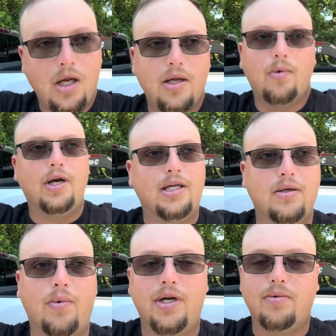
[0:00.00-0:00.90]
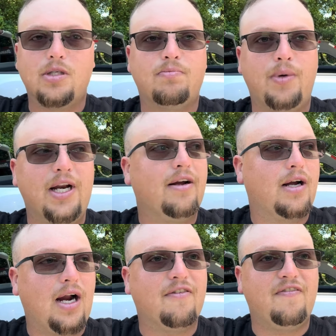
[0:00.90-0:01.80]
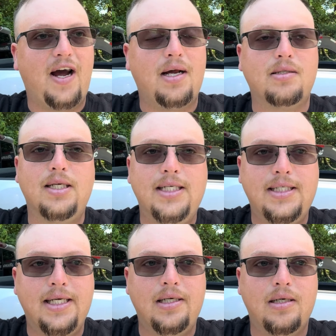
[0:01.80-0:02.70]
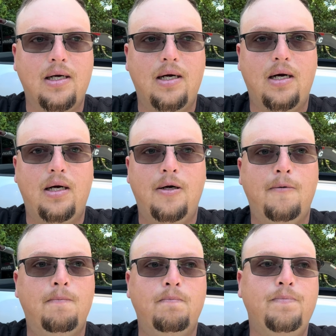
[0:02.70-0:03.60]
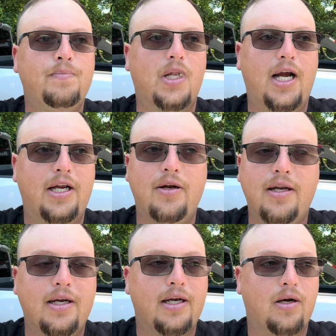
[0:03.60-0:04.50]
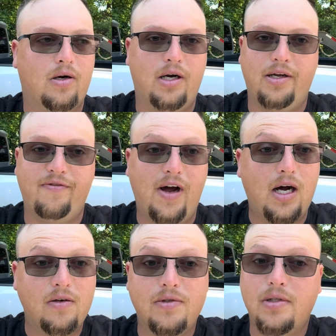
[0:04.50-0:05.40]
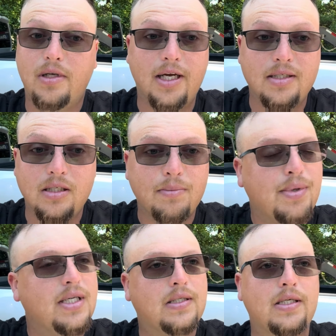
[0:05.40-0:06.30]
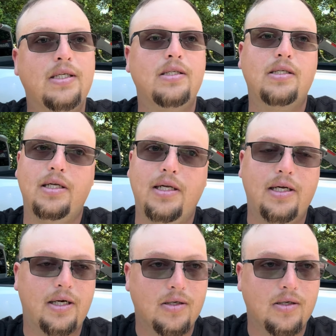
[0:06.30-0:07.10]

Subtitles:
when it was spinning kind of fast, it didn't Like, you didn't hear any valves kissing the pistons. You didn't hear